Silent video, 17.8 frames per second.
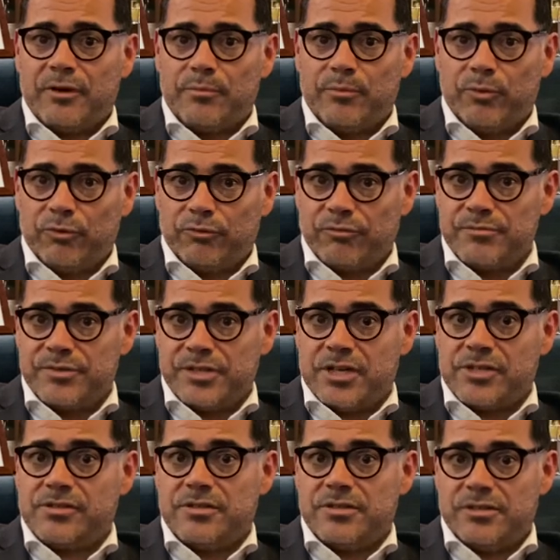boardroom
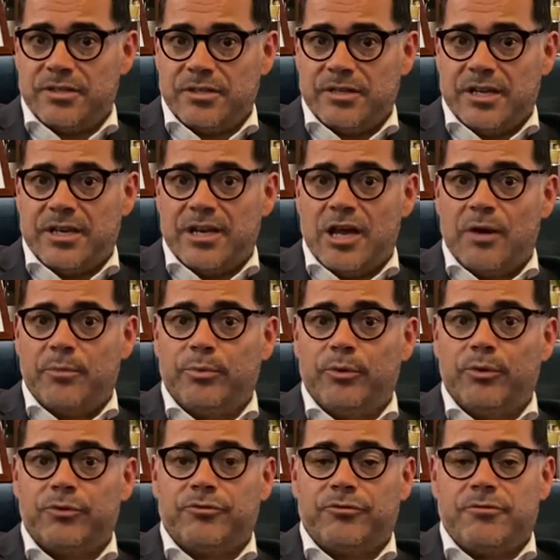sessions in our
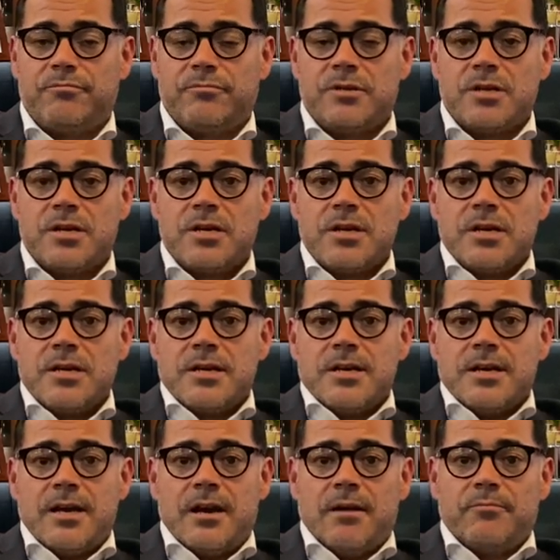boardroom.
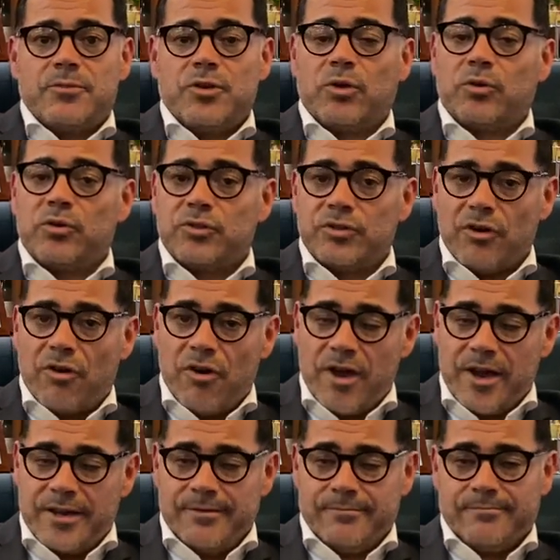You could
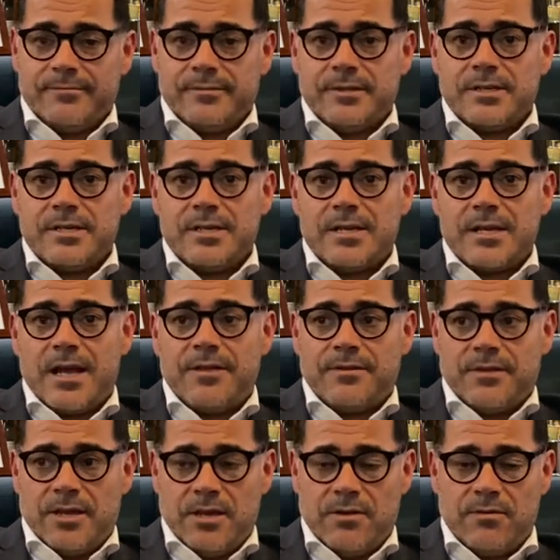dine
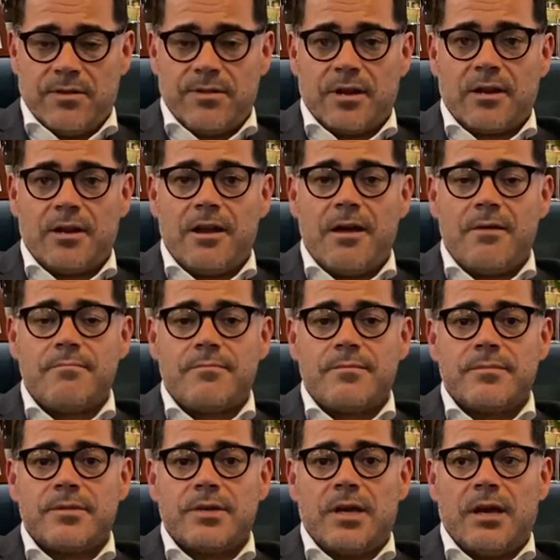here at the club.
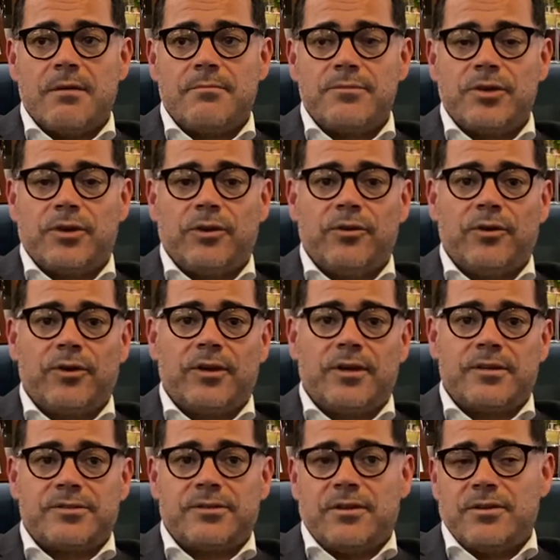You can
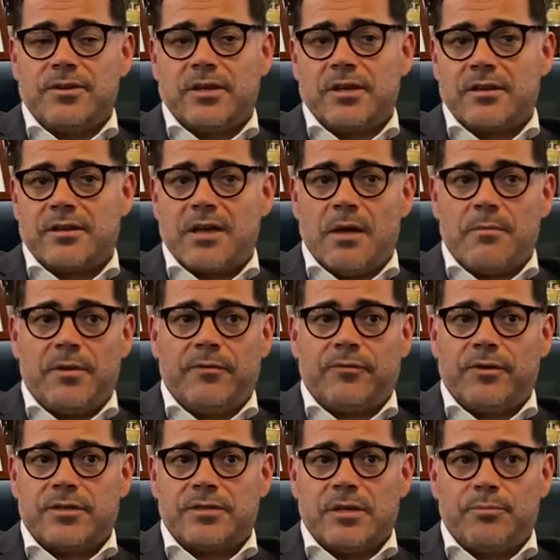organize, so you can come here,
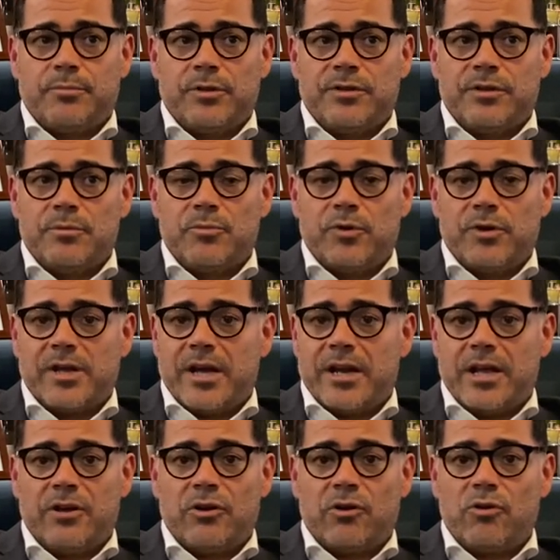for example, in the morning at
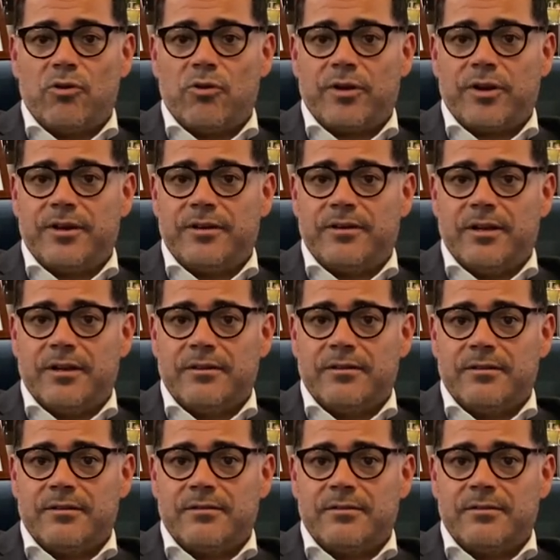8 o'clock and